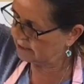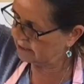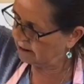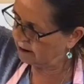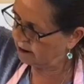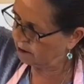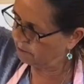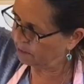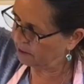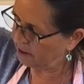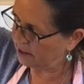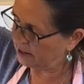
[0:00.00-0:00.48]

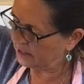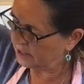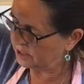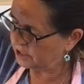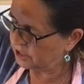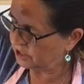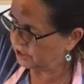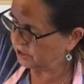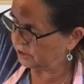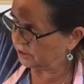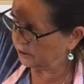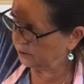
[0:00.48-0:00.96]
up
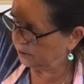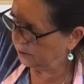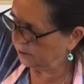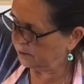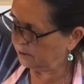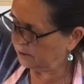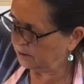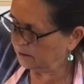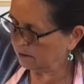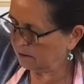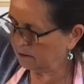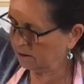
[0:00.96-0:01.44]
into
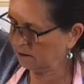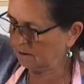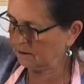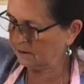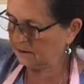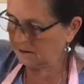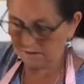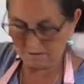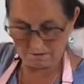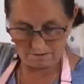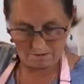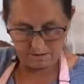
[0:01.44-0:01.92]

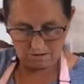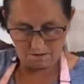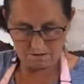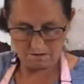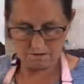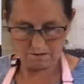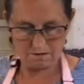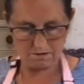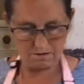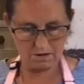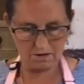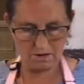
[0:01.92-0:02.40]

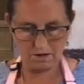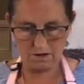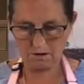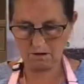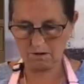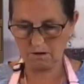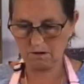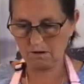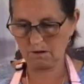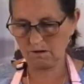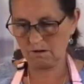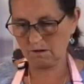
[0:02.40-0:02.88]

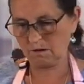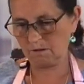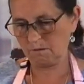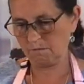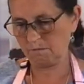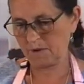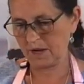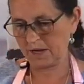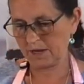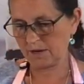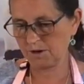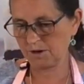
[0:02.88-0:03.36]

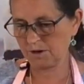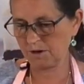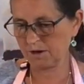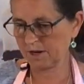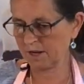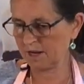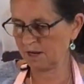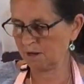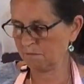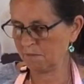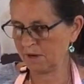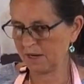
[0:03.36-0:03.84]
my
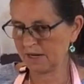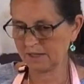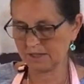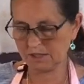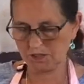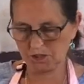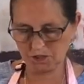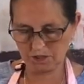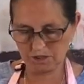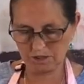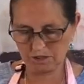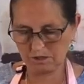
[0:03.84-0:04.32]
cookie
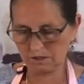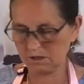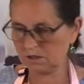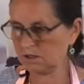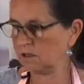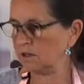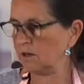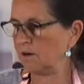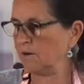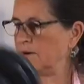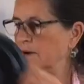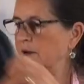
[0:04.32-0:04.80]
mixture.
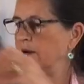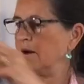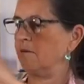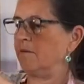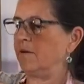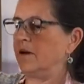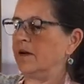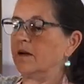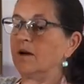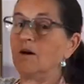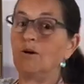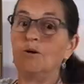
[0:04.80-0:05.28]
So here
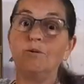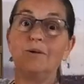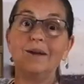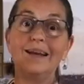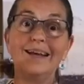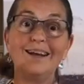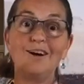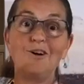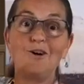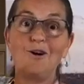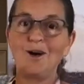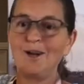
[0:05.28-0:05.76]
we go,
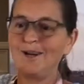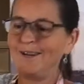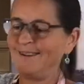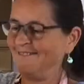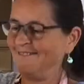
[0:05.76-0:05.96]
lid on.